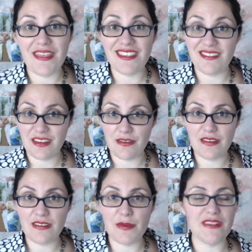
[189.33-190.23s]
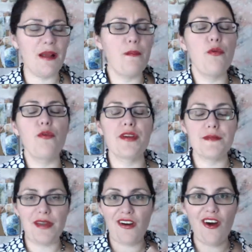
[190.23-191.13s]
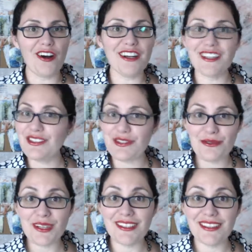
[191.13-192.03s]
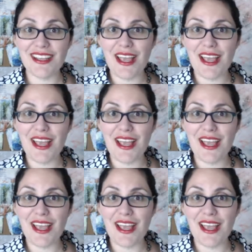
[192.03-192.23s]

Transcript: this series because I'm pouring my heart into it,